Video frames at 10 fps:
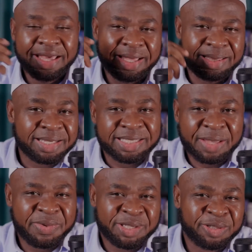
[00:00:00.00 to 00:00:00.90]
In this
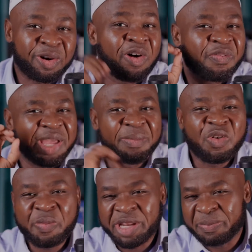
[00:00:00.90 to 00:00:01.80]
episode of A
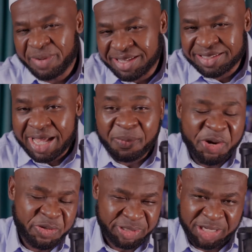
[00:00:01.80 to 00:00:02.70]
Moment Please, I'm
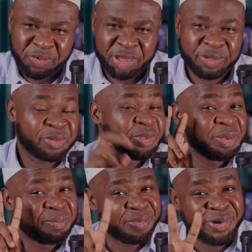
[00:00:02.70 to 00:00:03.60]
going to share with you
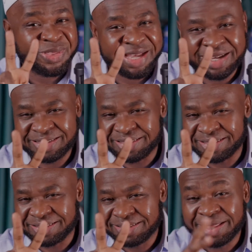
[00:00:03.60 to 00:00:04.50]
both
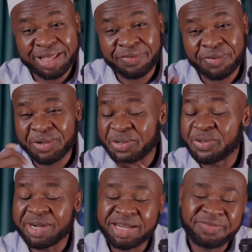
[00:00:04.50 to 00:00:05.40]
answers. Therefore,
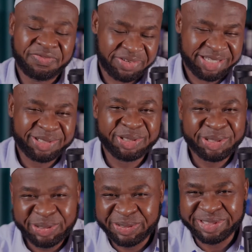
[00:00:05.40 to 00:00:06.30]
you are free to
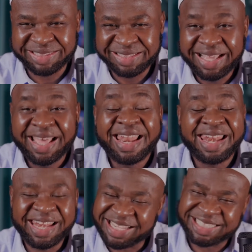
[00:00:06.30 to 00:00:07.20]
choose.
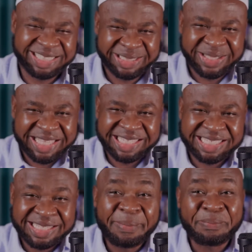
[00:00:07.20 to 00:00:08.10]
Let's do
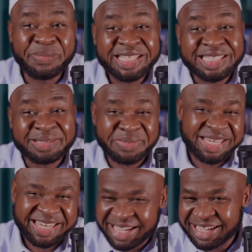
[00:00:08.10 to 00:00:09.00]
this.
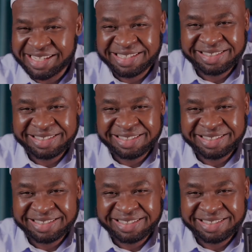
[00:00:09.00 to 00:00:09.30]
Bismillah.